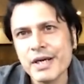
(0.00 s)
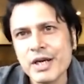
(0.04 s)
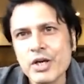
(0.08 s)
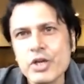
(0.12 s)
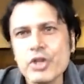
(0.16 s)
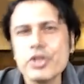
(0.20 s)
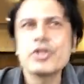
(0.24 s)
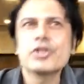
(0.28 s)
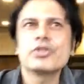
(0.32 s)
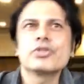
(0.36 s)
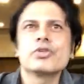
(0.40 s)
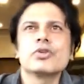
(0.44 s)

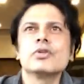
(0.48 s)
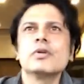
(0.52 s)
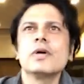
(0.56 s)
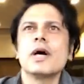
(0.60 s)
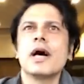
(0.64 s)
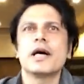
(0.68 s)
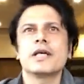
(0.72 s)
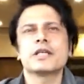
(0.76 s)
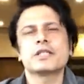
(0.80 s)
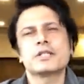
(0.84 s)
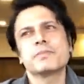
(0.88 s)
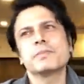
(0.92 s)
You're just going
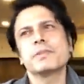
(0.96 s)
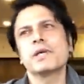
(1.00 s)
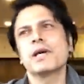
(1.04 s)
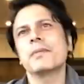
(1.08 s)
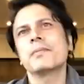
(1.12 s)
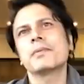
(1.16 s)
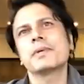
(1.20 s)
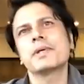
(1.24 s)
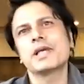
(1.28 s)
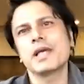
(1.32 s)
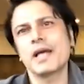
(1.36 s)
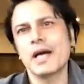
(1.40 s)
to ask me,
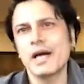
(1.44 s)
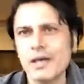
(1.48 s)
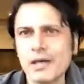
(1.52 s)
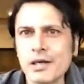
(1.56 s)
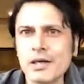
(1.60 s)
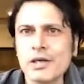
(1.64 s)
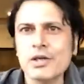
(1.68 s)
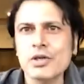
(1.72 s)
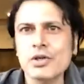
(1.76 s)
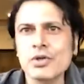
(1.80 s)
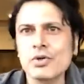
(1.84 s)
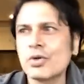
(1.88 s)
ab kya
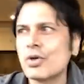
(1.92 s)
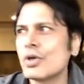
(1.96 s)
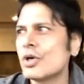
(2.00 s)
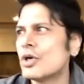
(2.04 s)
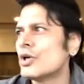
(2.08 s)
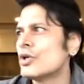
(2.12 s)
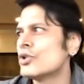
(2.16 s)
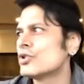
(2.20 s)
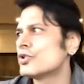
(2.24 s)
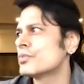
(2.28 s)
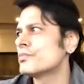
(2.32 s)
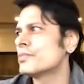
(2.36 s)
kar rahe ho?
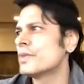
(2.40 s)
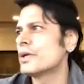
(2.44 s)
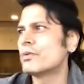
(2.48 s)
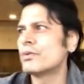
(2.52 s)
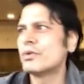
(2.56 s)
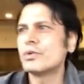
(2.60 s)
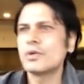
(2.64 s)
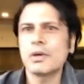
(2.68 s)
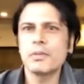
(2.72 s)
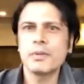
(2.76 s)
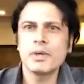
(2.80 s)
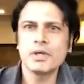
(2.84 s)
So main
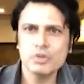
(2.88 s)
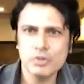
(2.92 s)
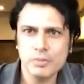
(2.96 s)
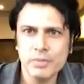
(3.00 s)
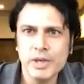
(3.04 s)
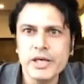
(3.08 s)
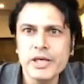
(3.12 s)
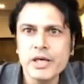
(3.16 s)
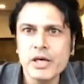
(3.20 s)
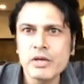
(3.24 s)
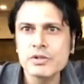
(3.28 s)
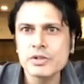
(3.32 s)
bolunga, main
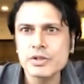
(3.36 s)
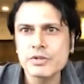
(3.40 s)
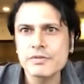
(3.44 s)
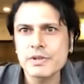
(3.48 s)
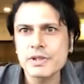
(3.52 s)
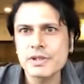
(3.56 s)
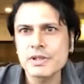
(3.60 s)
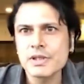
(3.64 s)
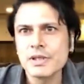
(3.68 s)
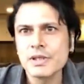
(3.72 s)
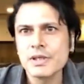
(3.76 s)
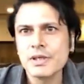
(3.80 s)
to baitha hu is
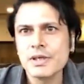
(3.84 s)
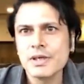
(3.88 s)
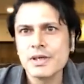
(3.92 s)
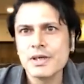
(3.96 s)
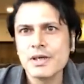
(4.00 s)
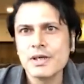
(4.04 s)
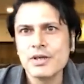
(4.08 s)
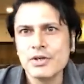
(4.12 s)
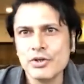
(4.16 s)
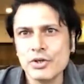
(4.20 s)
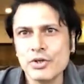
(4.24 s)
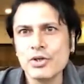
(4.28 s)
waqt.
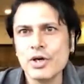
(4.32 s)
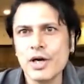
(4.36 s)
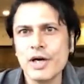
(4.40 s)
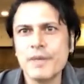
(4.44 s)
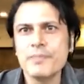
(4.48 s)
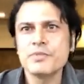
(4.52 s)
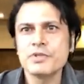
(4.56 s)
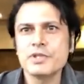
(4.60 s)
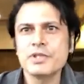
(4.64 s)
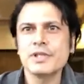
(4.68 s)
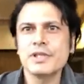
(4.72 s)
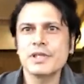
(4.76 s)
you know,
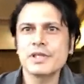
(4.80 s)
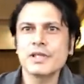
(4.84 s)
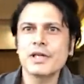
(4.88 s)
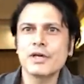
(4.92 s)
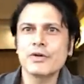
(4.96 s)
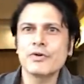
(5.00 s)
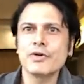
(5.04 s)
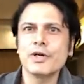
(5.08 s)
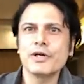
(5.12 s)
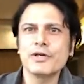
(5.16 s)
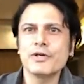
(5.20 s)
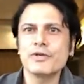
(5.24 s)
I'm sitting
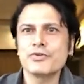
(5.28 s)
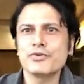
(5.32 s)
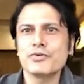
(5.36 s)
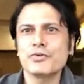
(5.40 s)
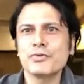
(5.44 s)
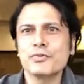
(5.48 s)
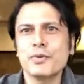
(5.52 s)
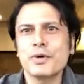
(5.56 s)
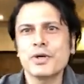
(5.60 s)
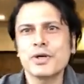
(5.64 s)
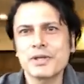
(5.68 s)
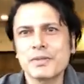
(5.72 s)
down right now.
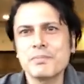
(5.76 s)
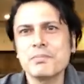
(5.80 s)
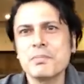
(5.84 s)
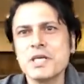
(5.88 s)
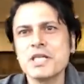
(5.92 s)
So what?